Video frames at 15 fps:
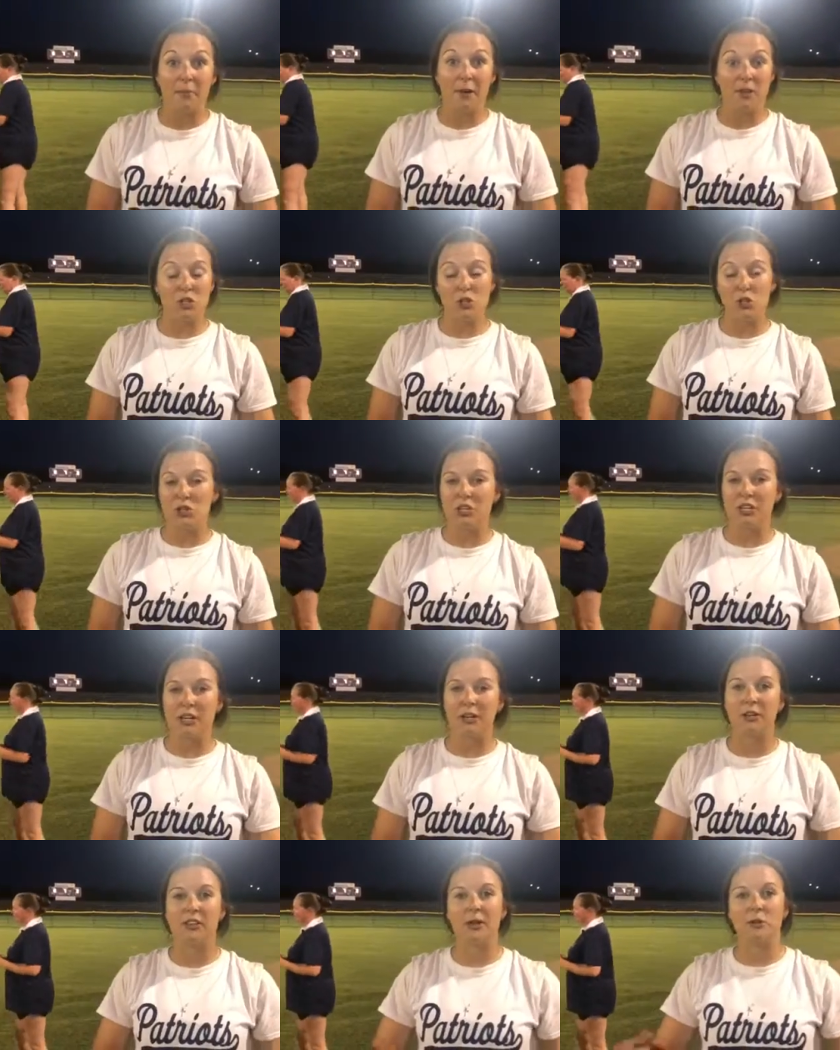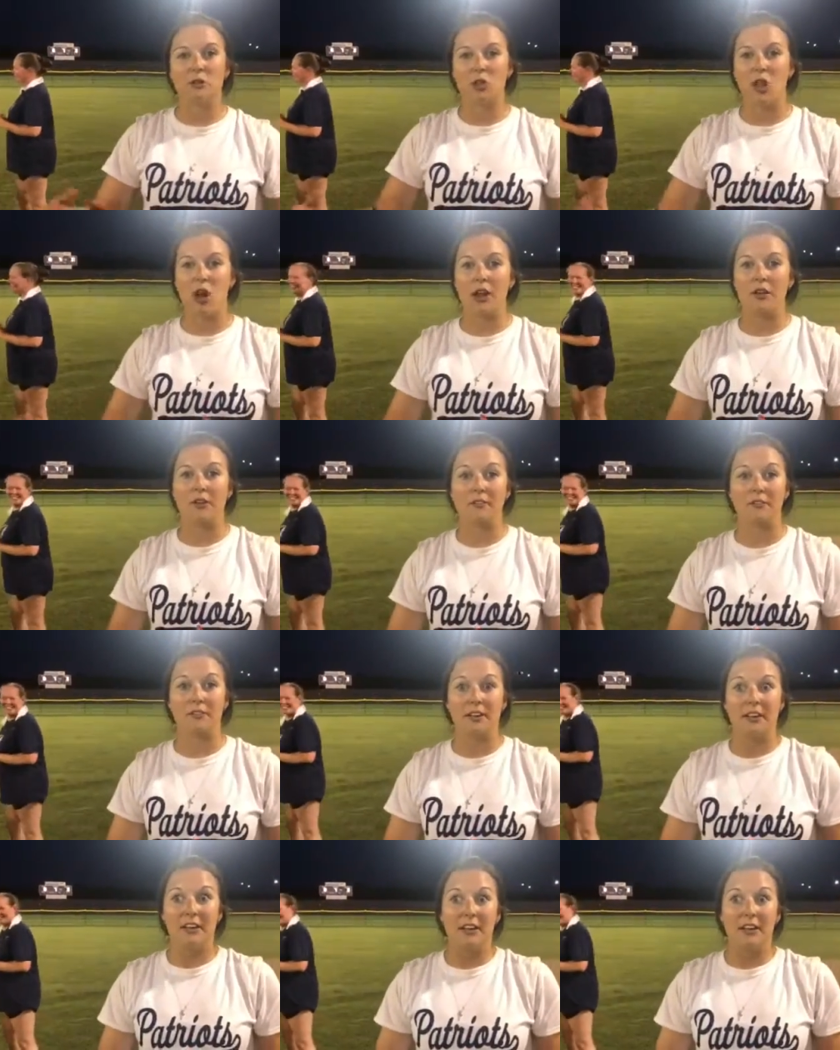my junior year, there was a lot of